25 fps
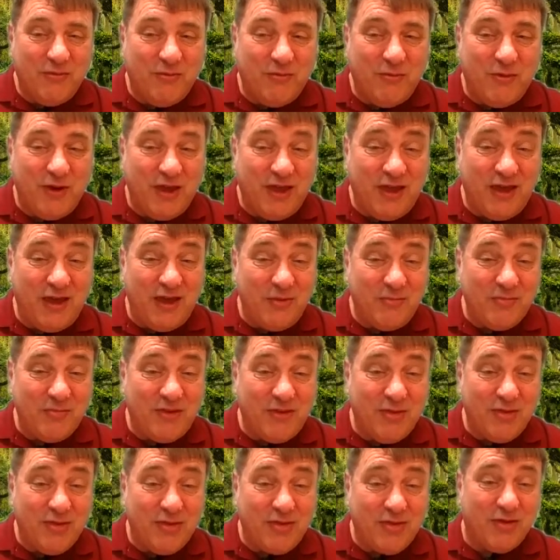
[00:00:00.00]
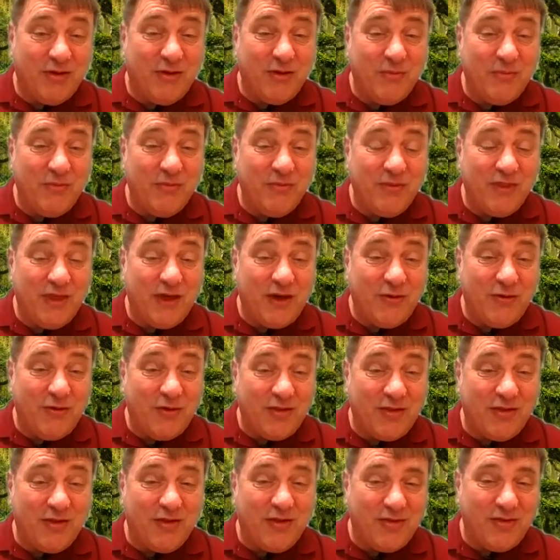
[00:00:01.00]
We camped in some that
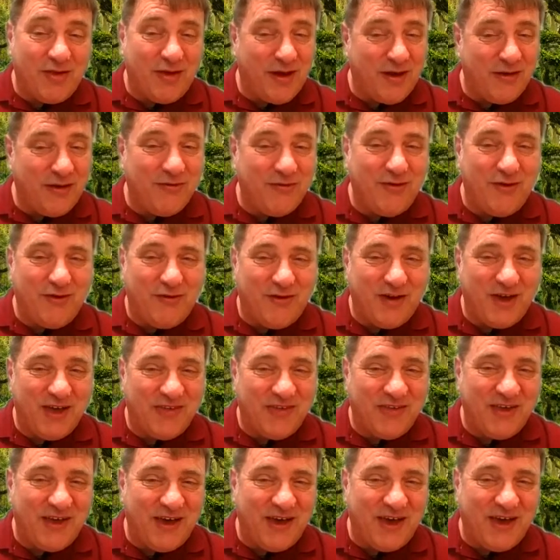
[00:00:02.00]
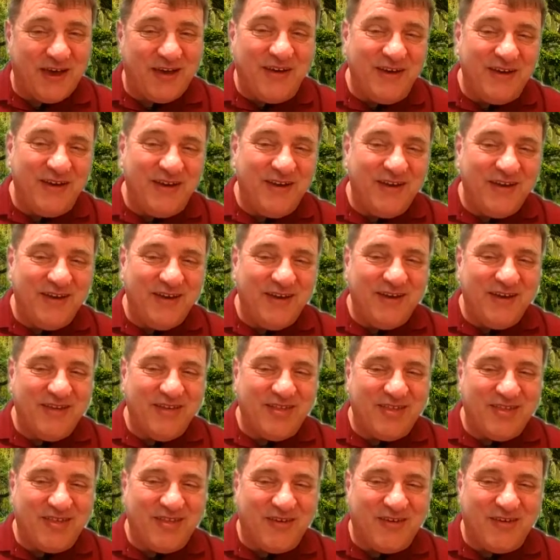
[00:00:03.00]
looked exactly like that.
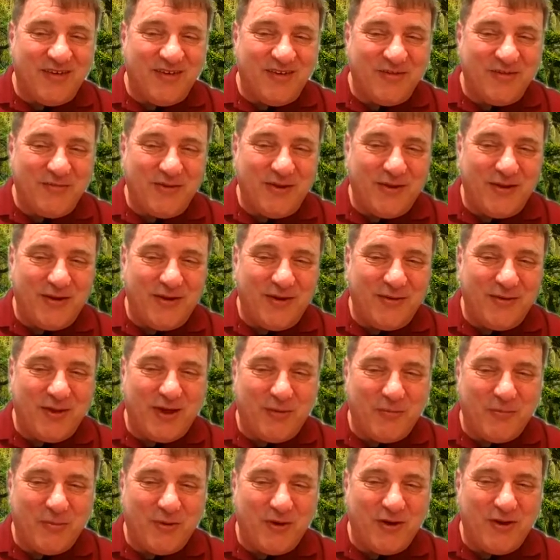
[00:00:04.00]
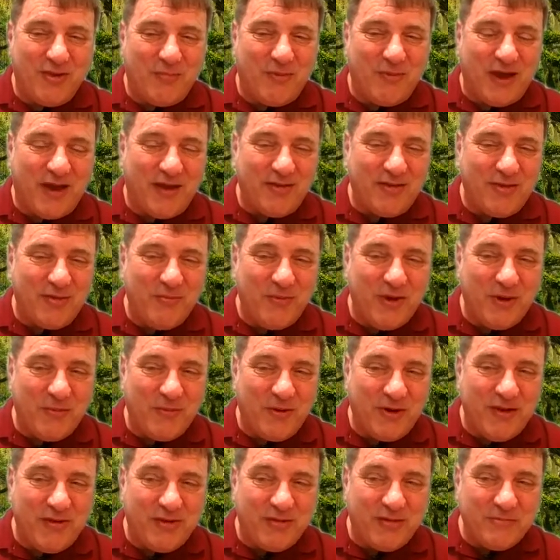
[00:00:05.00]
So, that brings back some
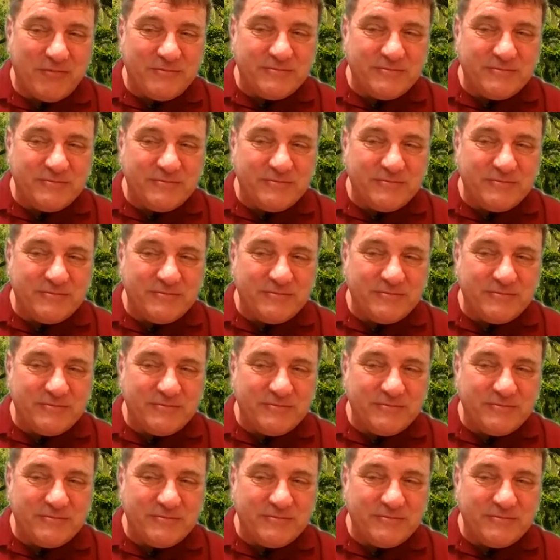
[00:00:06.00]
memories.